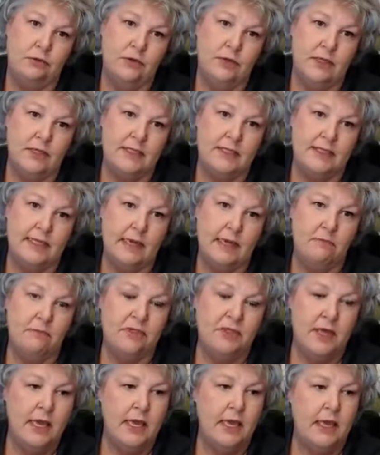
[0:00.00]
the same
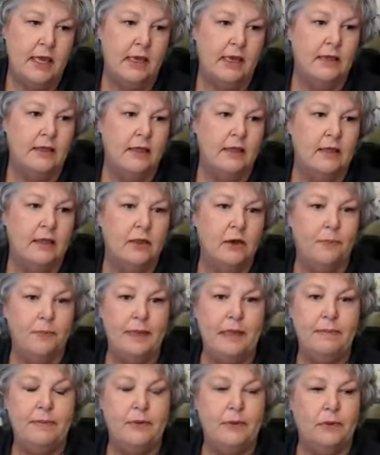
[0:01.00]
thing. And then there are
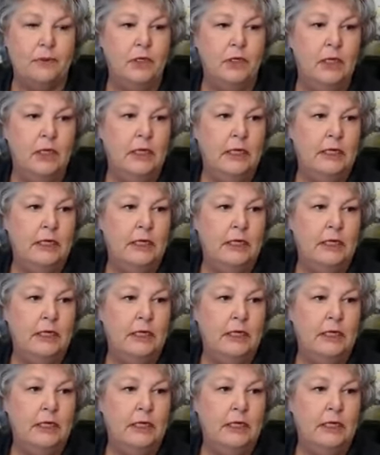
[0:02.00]
people,